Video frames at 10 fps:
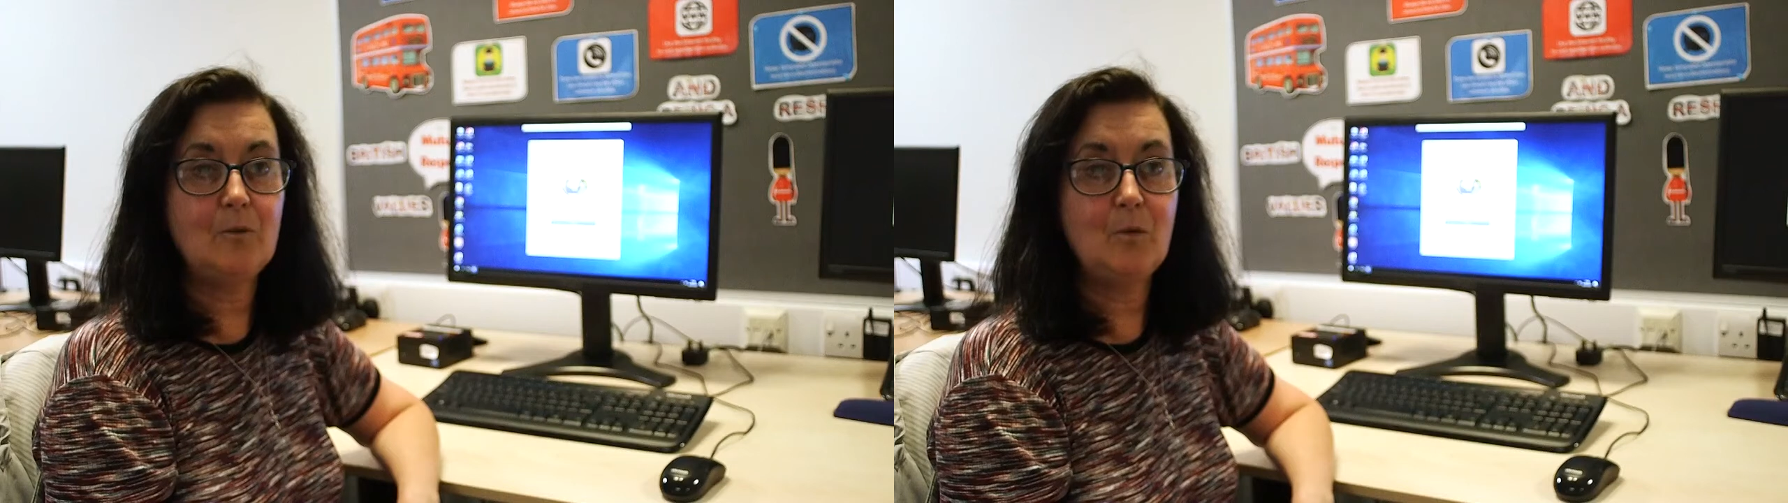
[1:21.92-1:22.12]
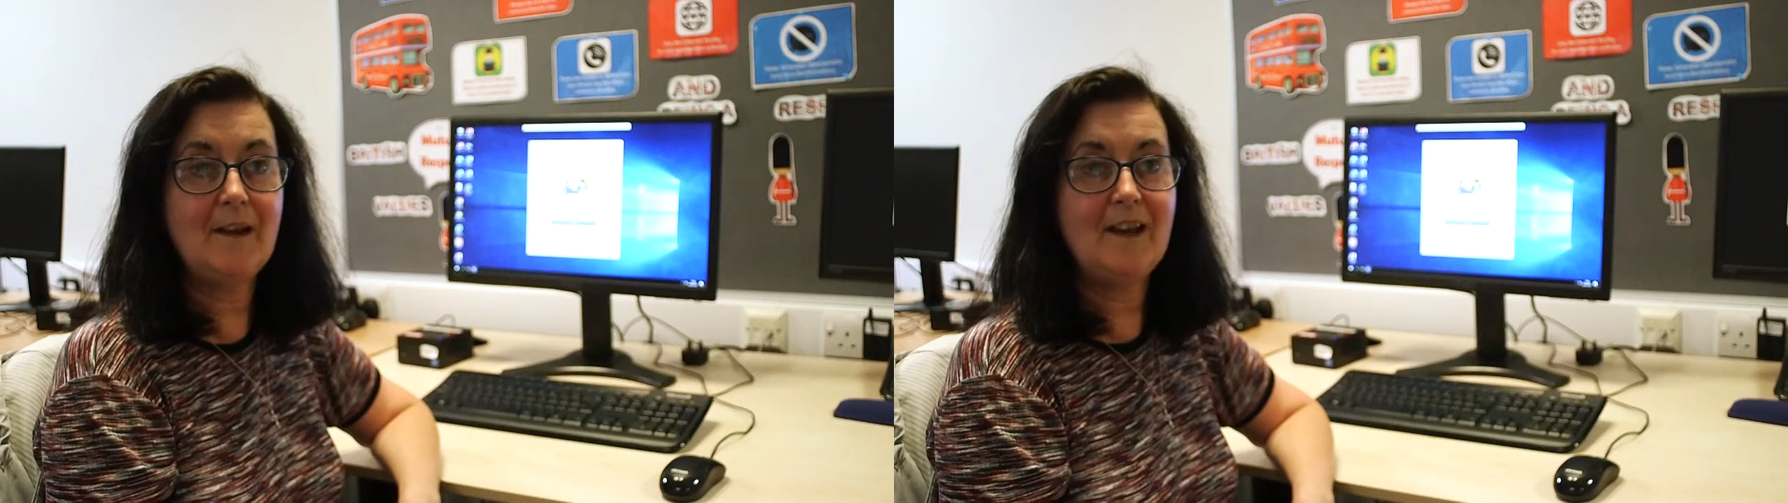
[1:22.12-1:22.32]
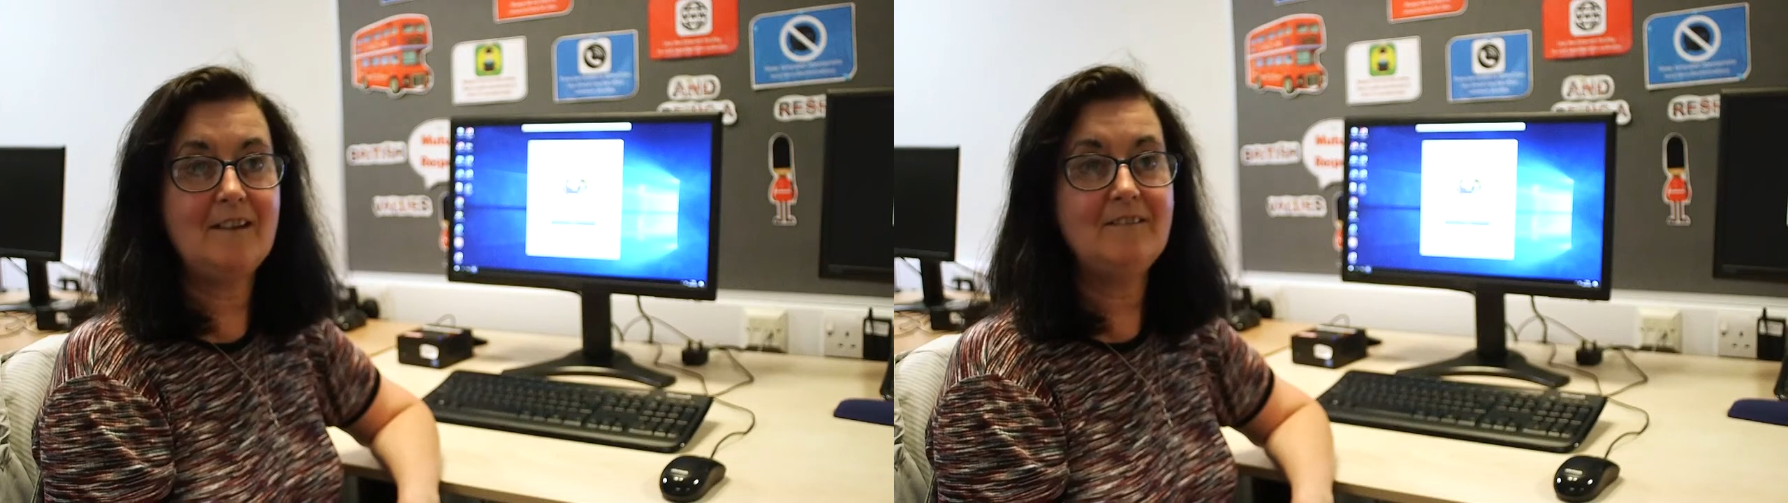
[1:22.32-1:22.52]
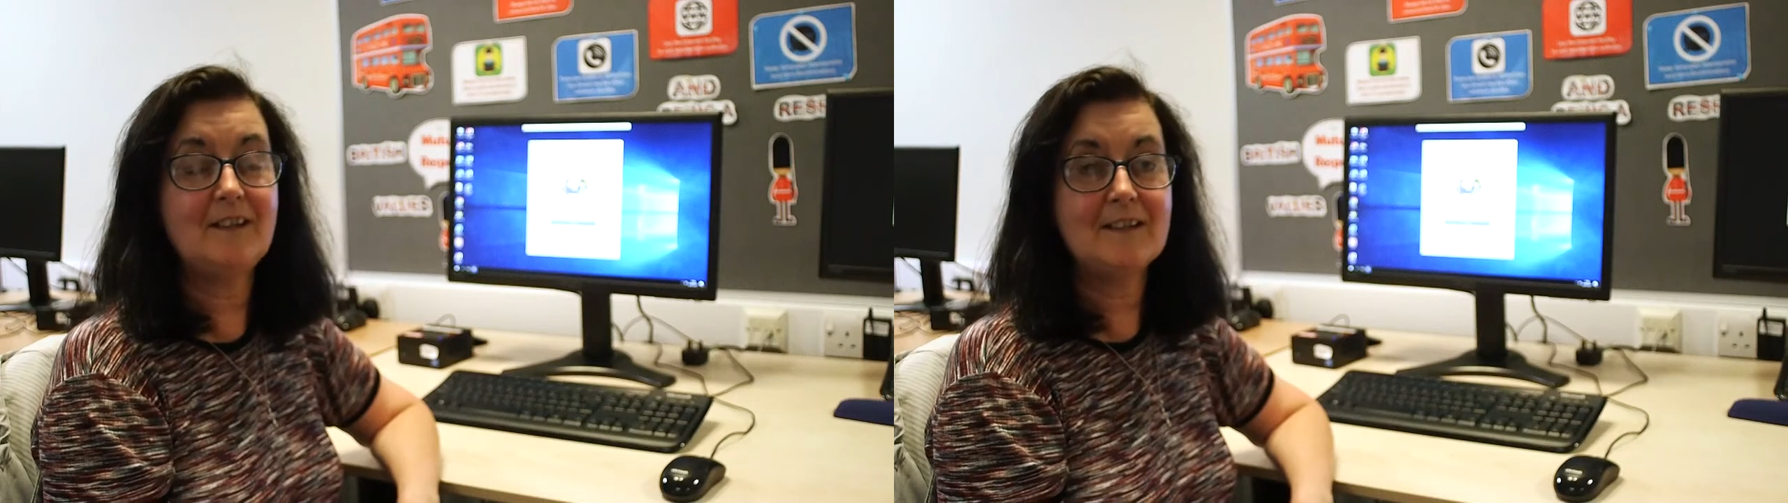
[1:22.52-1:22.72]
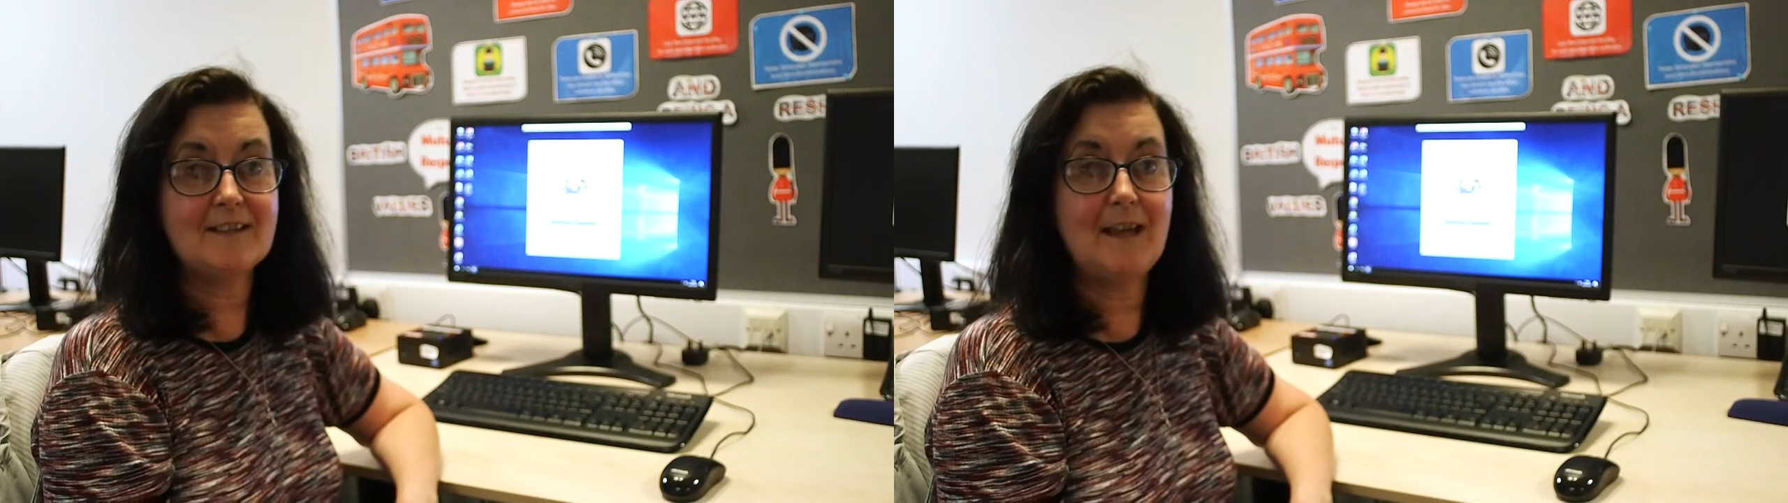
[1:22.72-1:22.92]
When I
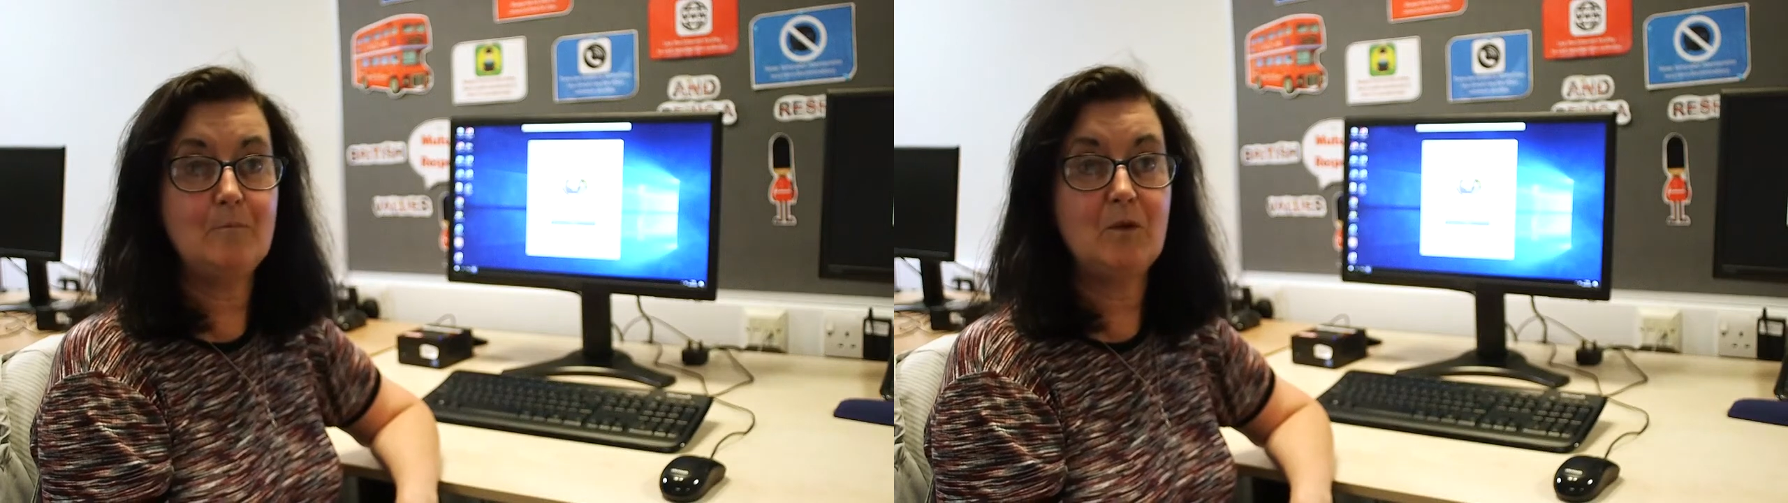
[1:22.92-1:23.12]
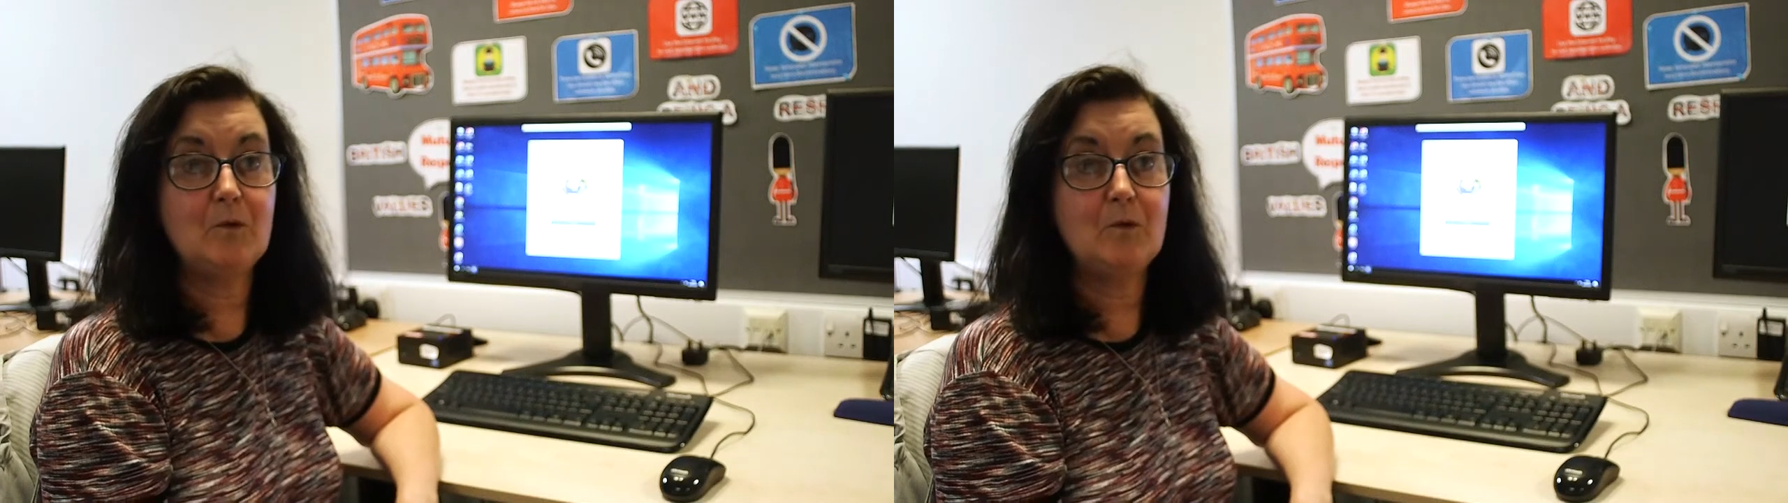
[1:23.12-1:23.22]
first came,